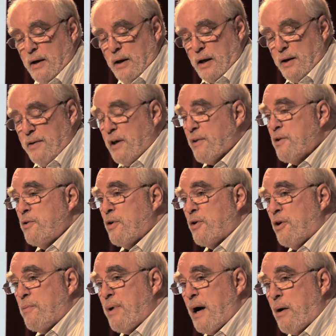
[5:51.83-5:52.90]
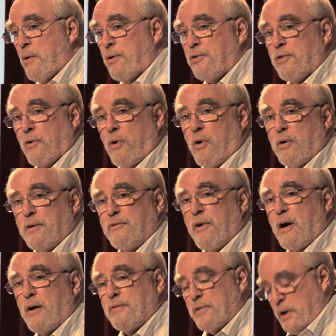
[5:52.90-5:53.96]
and the other nuclear powers are all
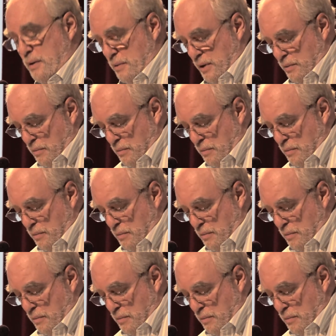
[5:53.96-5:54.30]
involved in